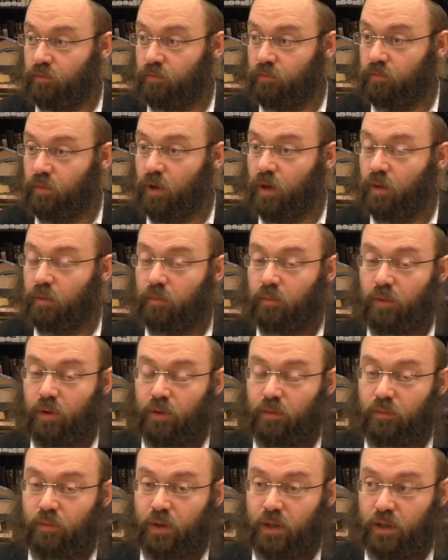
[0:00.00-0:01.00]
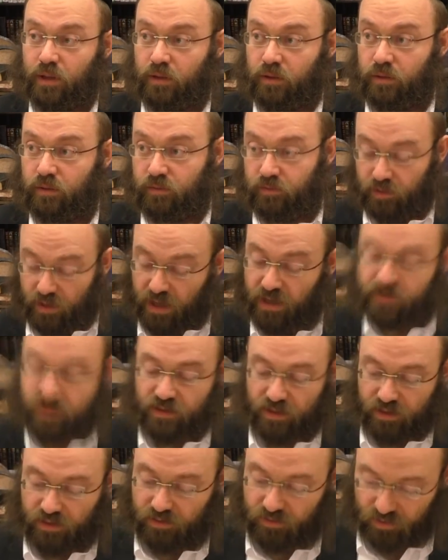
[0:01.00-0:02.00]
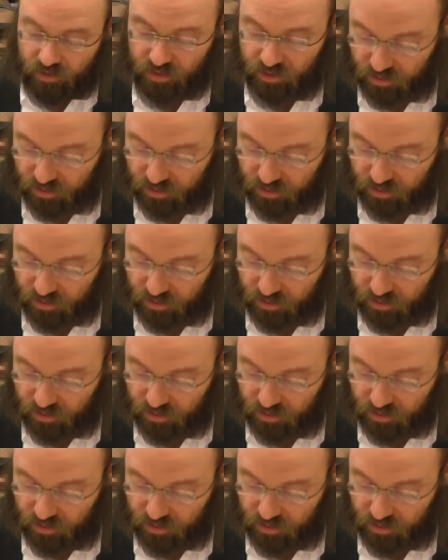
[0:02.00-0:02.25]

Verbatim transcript: uh, well, well, yeah, it's a chinuch.